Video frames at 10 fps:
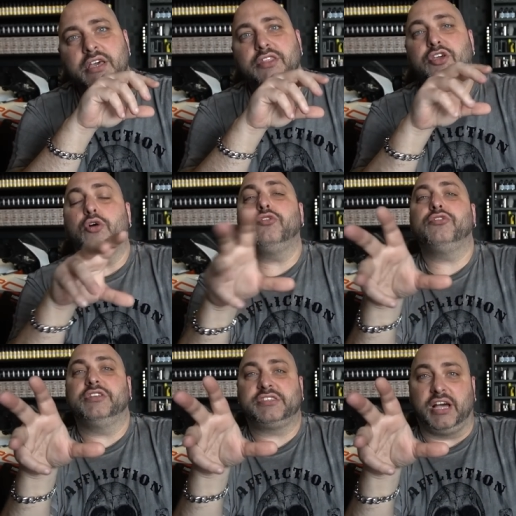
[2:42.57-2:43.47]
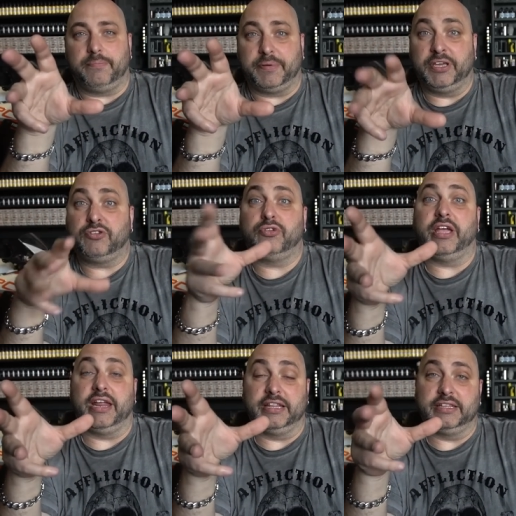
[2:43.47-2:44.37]
The owner of this company
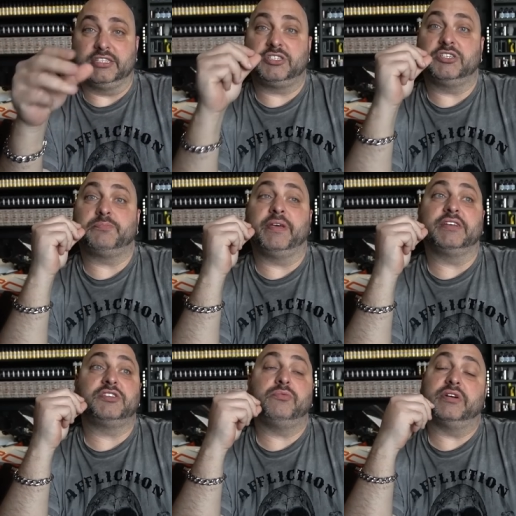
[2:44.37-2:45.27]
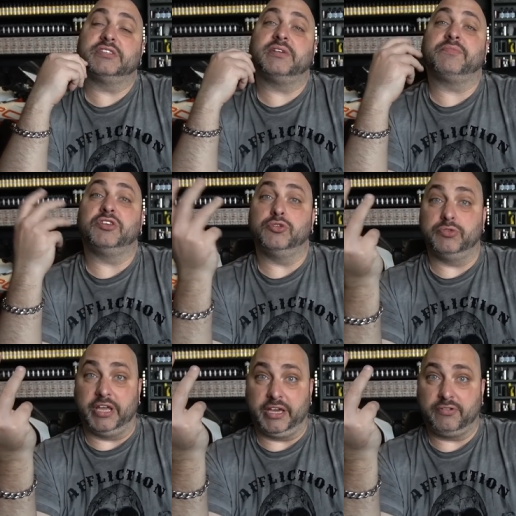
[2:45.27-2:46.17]
created this just because he wanted something
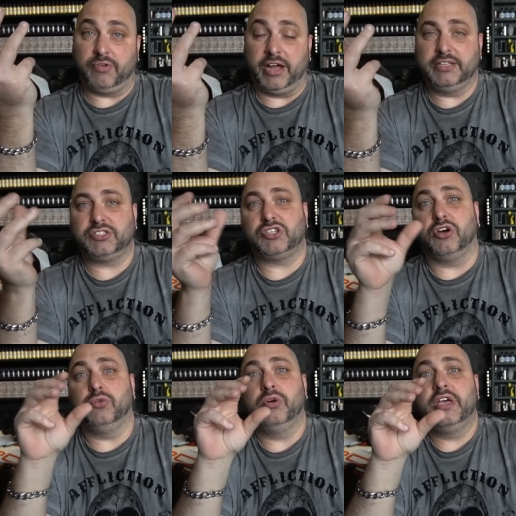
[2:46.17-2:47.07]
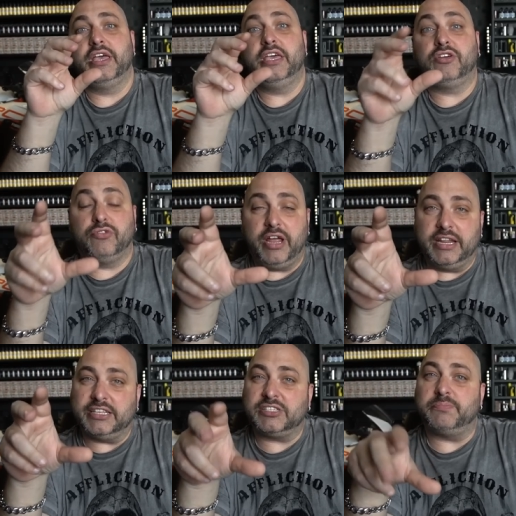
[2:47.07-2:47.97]
unique, right? So he
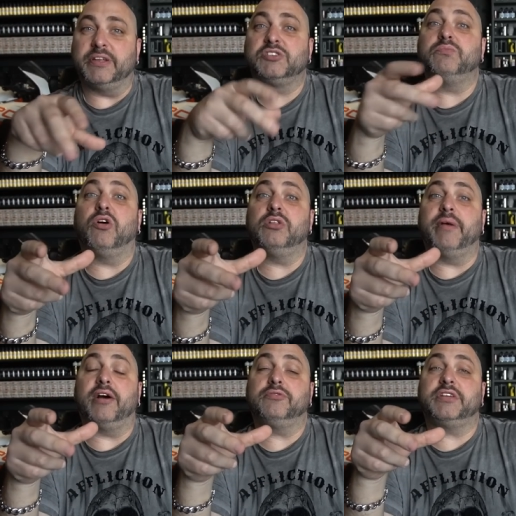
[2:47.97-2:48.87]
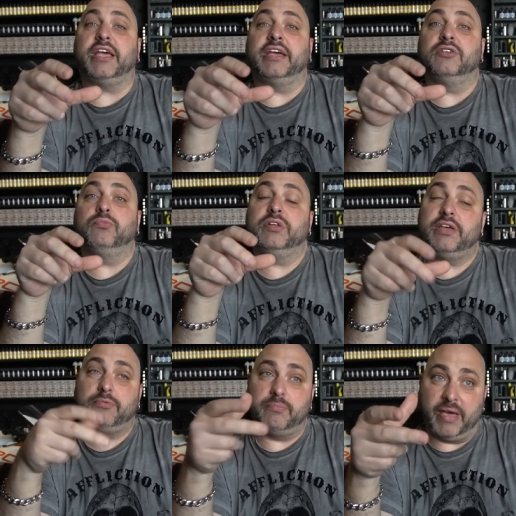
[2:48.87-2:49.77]
created this, made a small amount, and when they
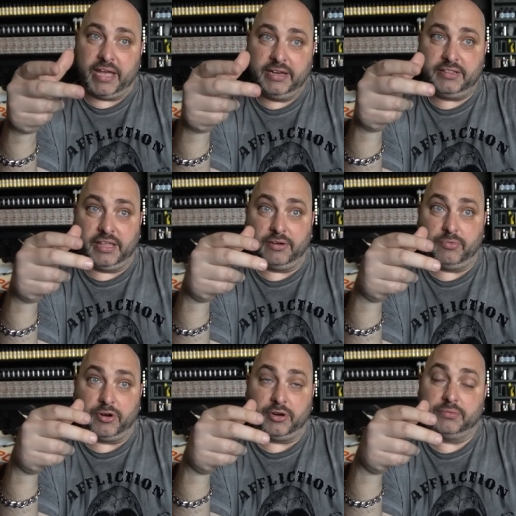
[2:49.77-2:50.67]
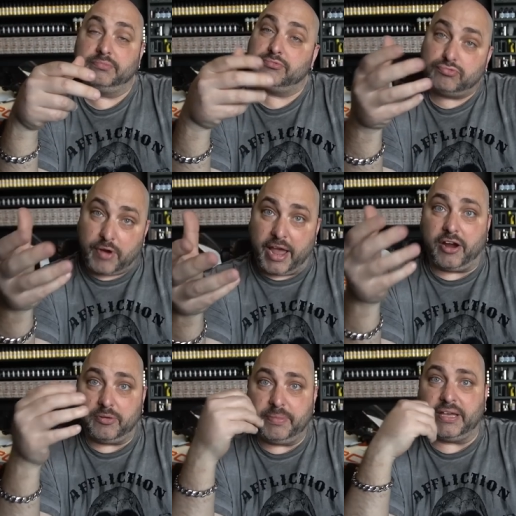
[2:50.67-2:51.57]
were made, they were
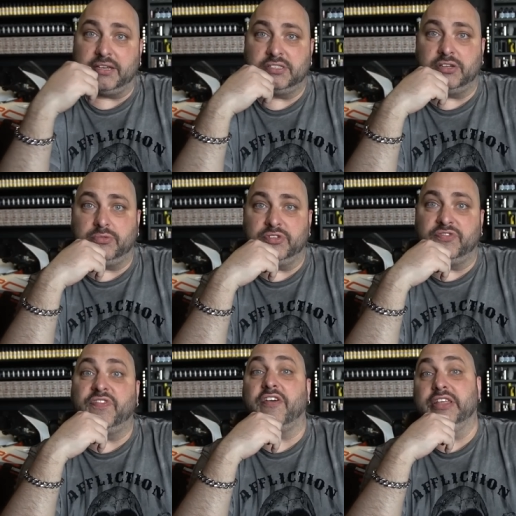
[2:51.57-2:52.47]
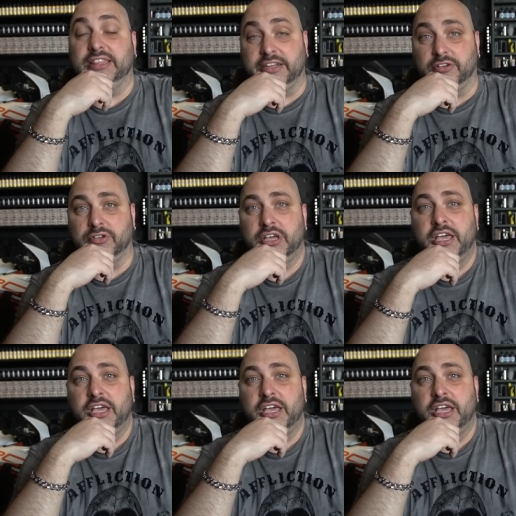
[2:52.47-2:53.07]
rare because there was very little.